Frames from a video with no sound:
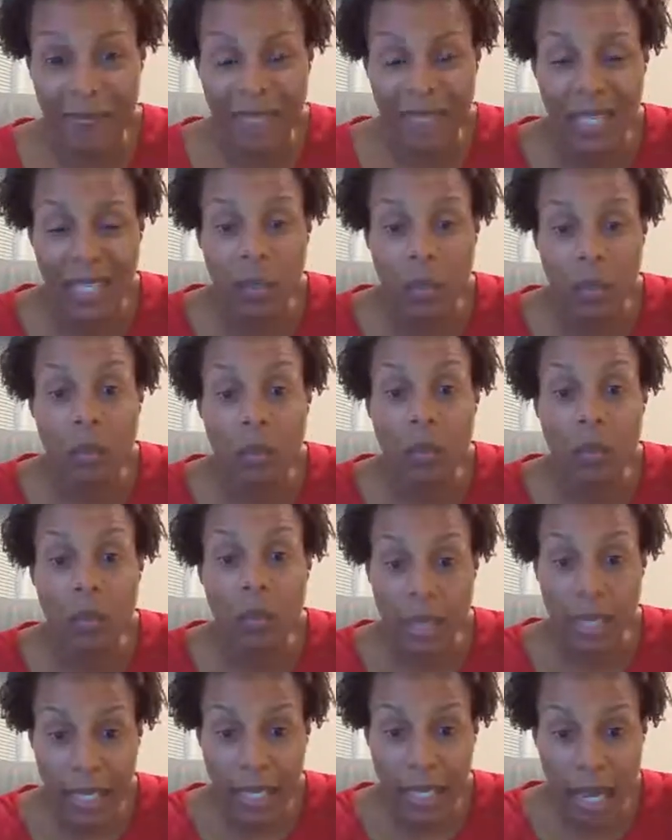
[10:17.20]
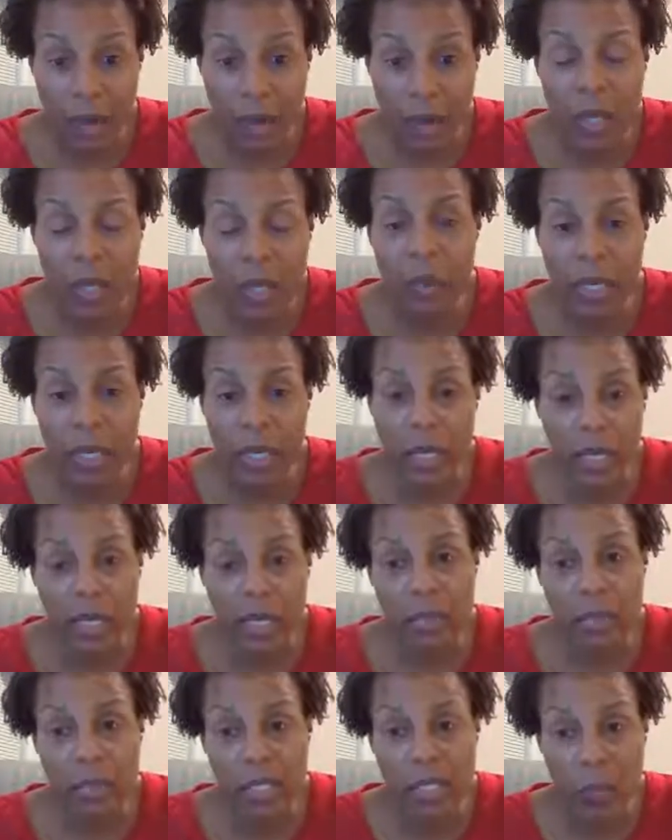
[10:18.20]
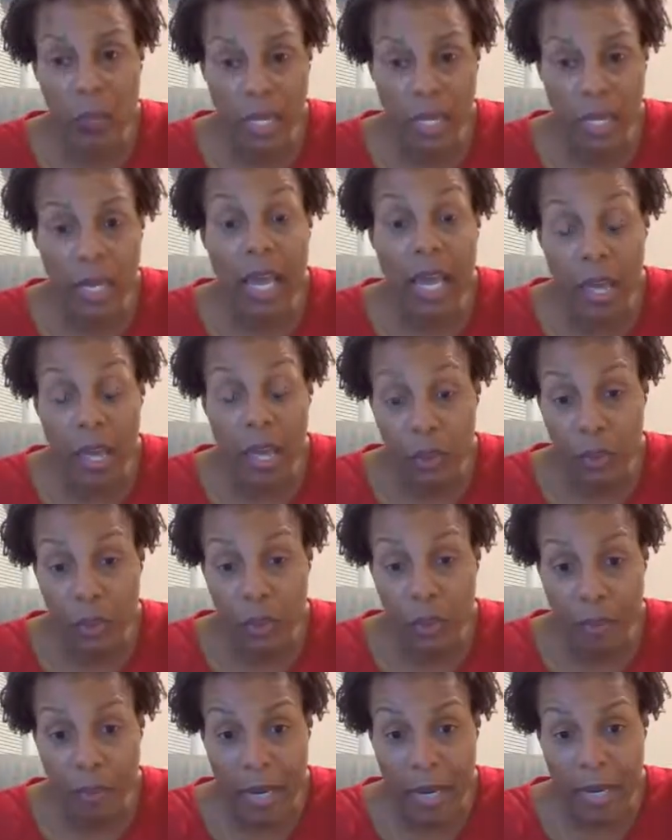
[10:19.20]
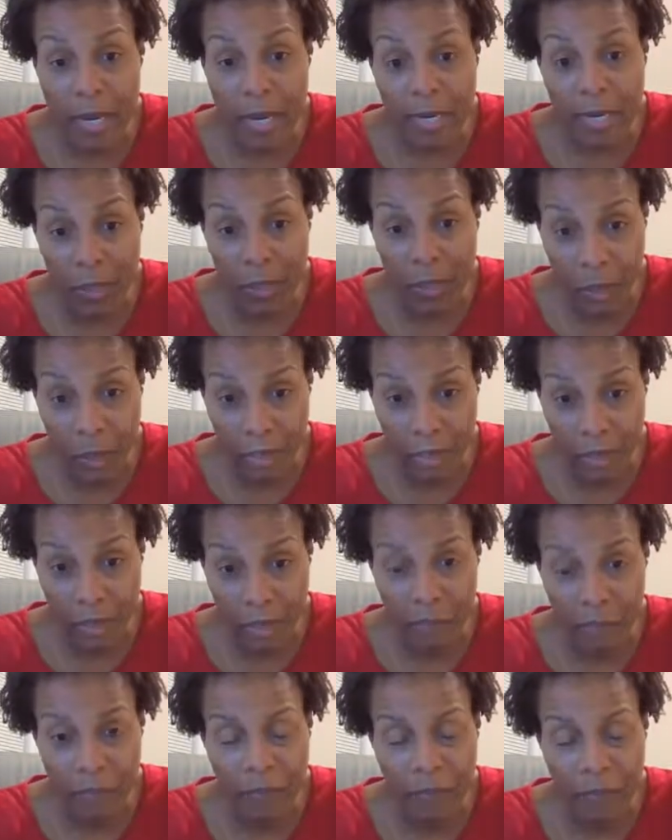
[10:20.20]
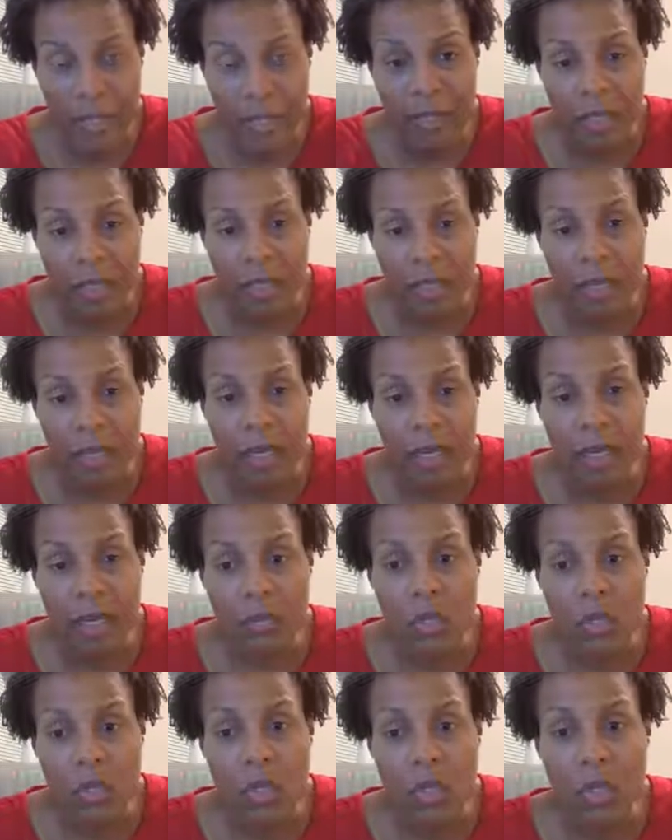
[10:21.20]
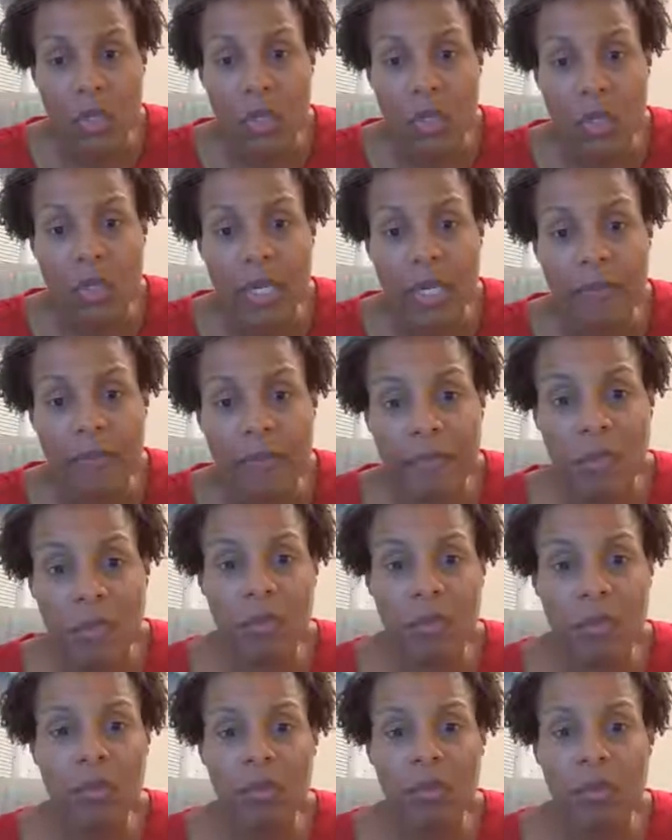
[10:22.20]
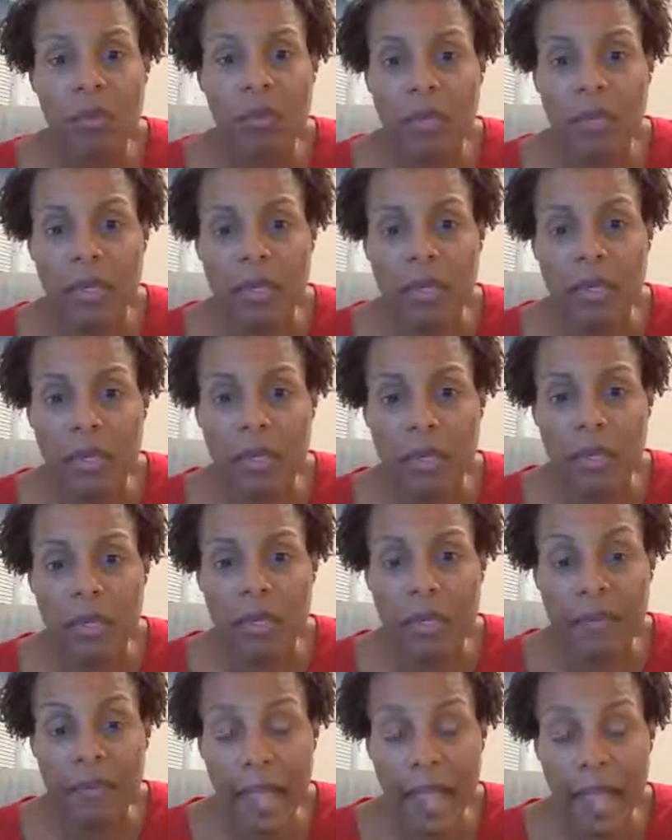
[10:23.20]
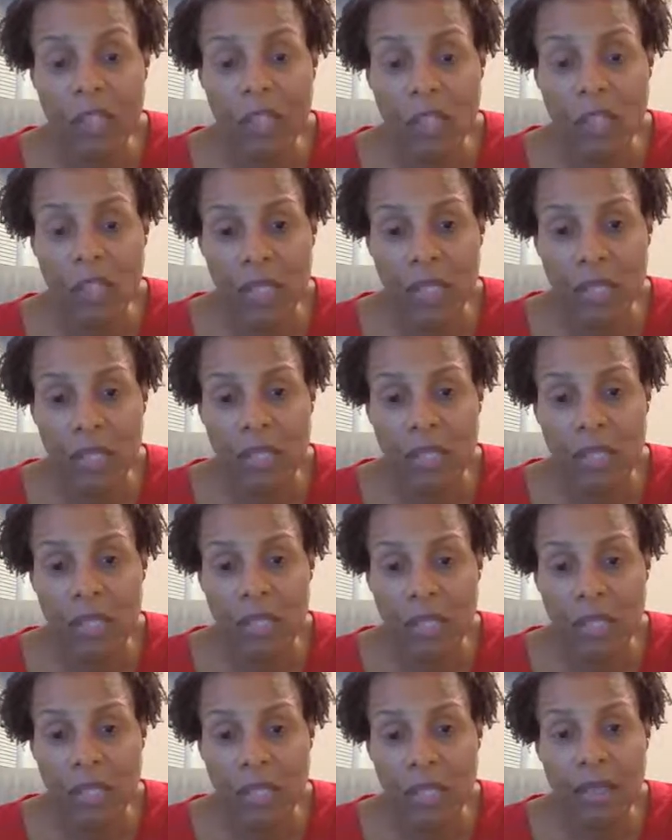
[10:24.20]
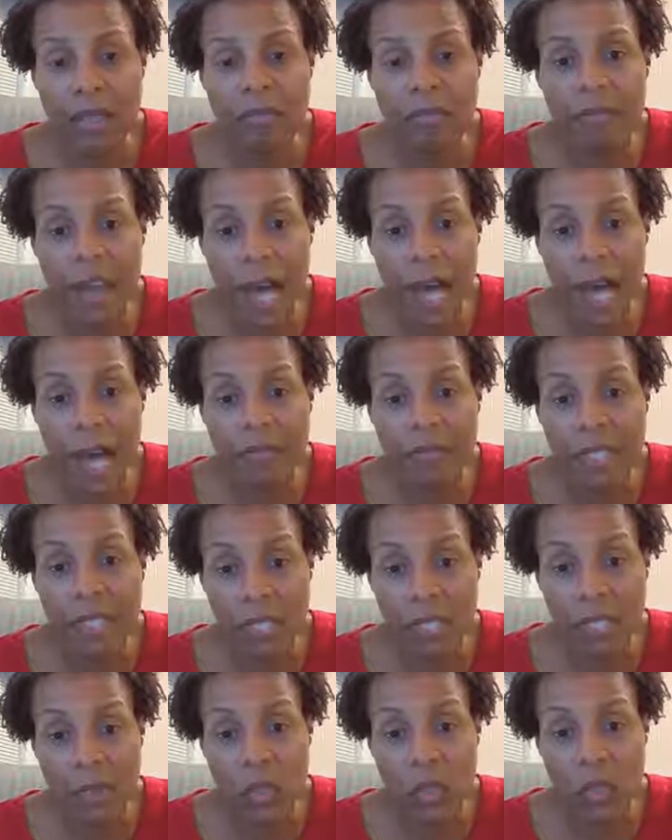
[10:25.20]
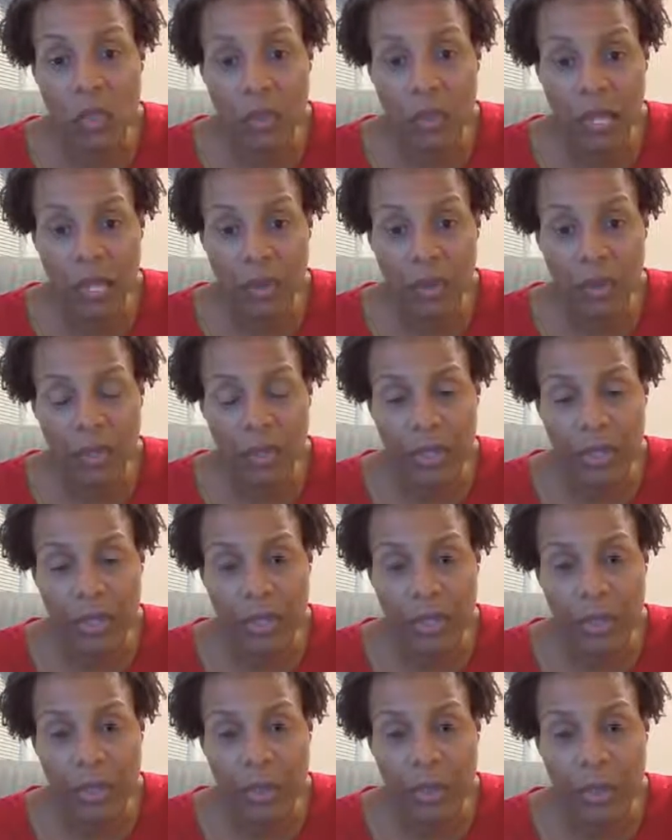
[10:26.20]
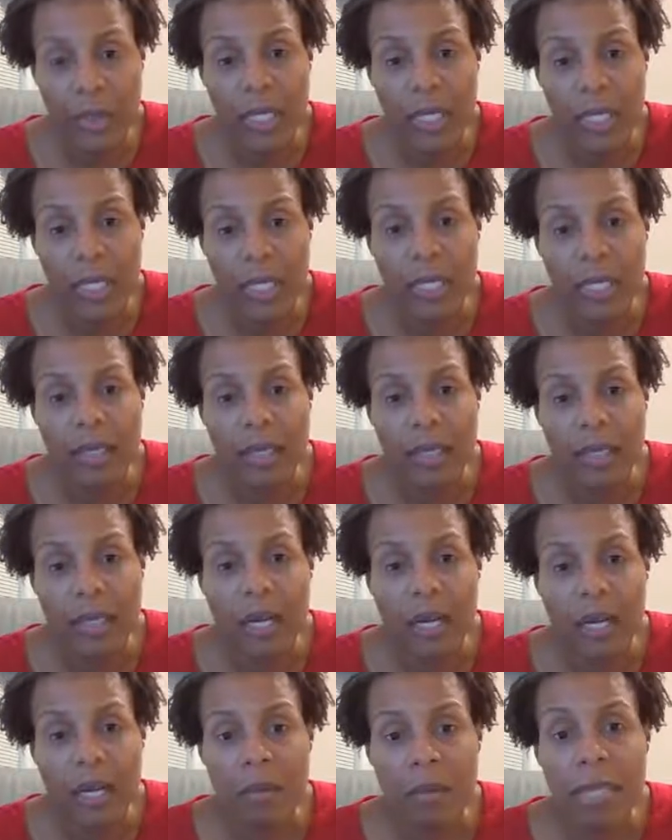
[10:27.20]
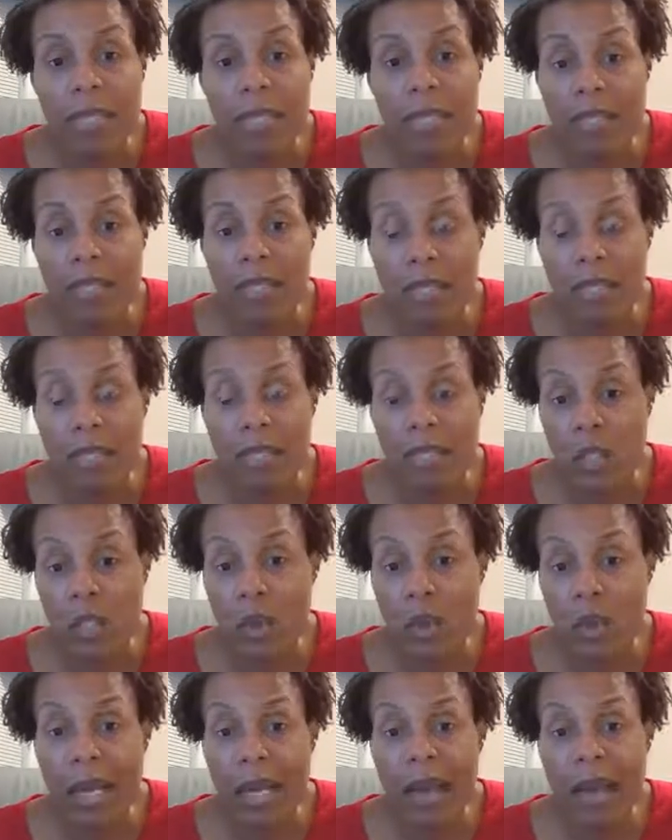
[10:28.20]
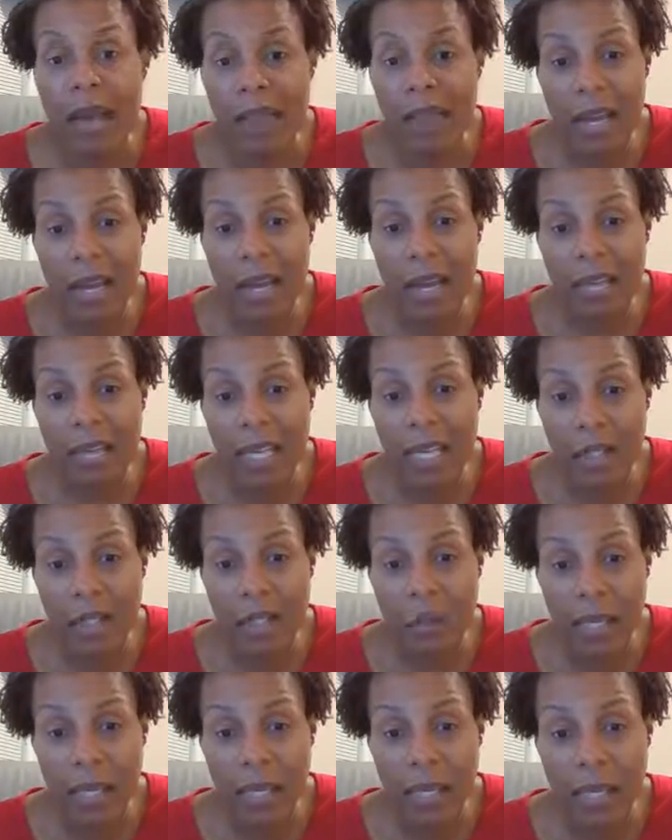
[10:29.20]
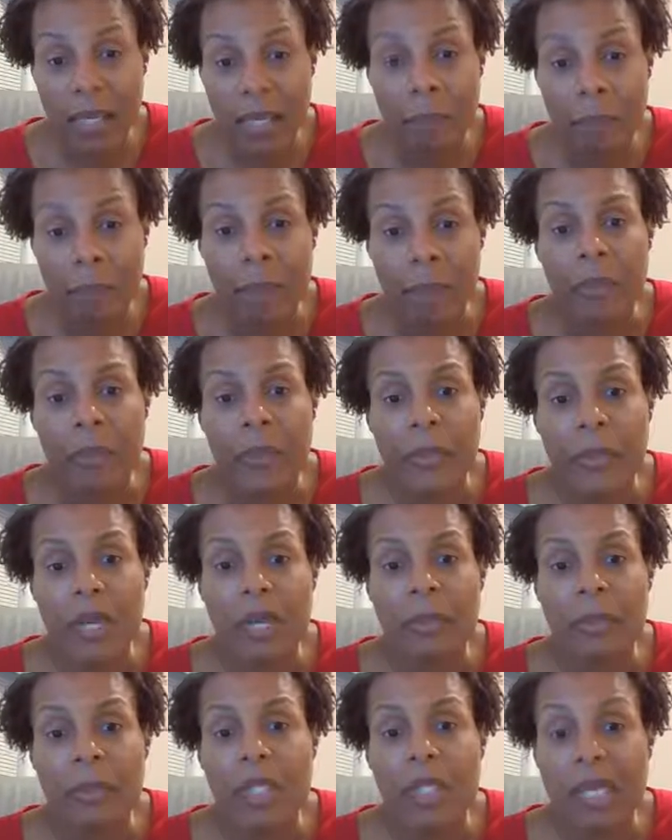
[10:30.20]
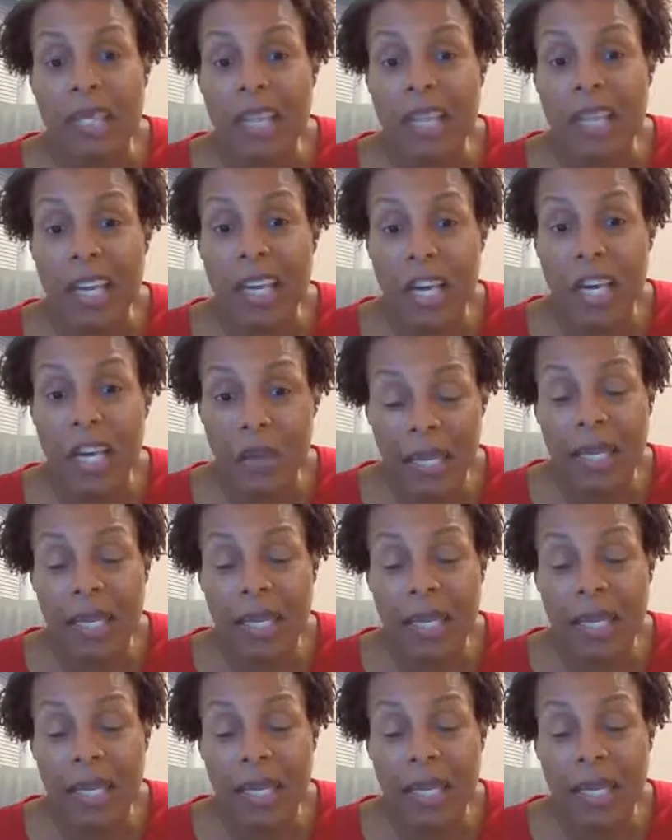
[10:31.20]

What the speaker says: working out and working up a sweat helps your body as well. So if you have had a chance to see the 5 steps to a healthier you, it says to work out 5 days a week, to eat healthy.